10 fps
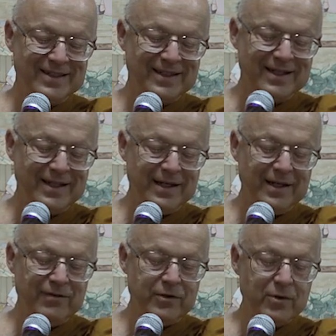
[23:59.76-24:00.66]
Okay.
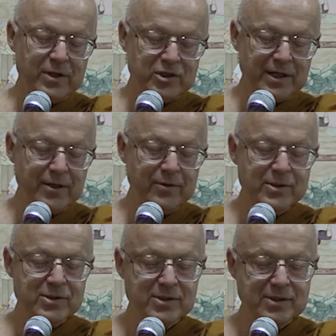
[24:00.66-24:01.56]
If you are
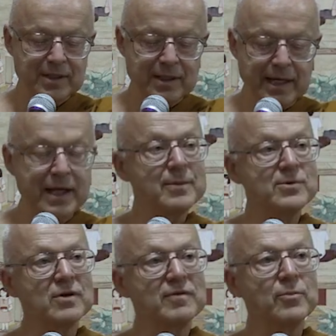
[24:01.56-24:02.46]
generous and
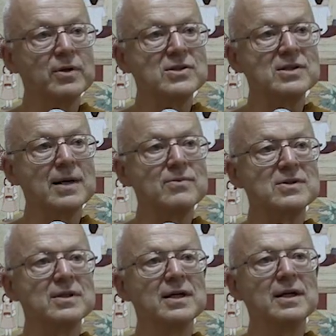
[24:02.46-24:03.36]
observe the
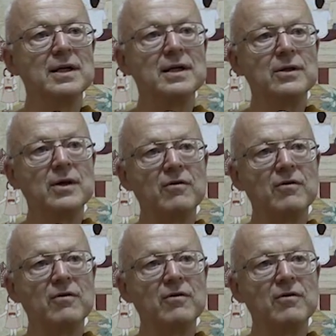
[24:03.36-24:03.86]
precepts, you